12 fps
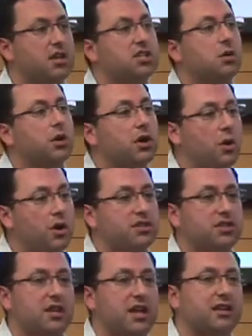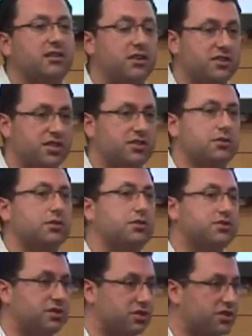So we're going to like nursing
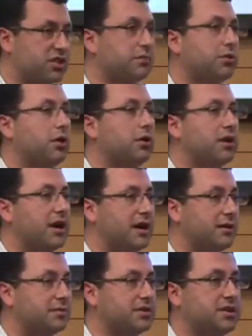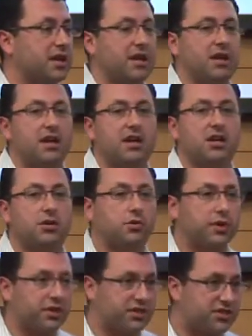schools, nursing programs,
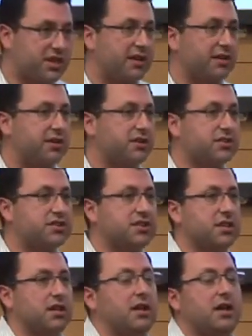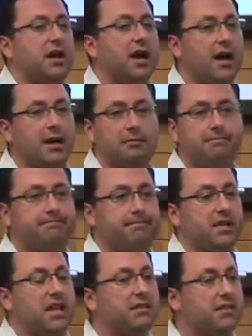career centers. Um,
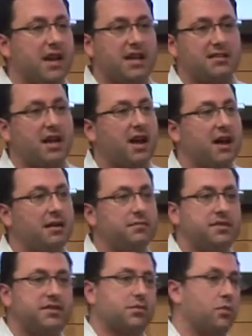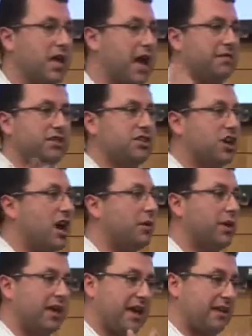even at times we have a
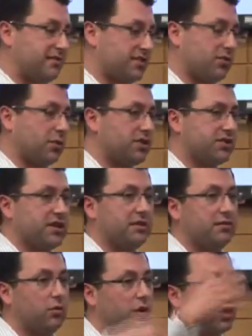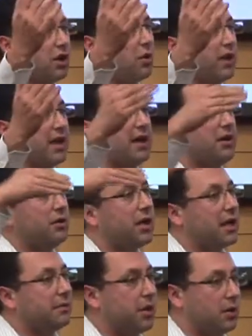job, we can't source it. We're going out
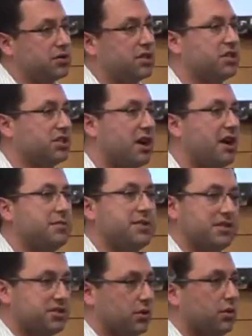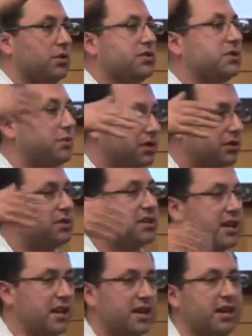and posting jobs at schools to recruit
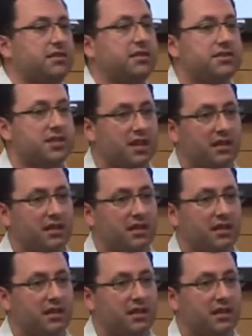the caregivers,